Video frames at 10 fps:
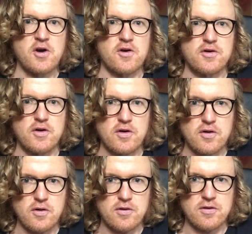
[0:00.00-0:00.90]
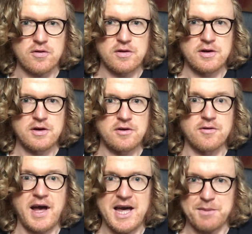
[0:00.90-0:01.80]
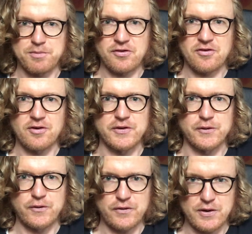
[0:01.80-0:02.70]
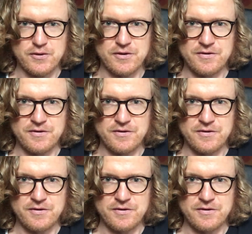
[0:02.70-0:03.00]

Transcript: on all your apps on the phone.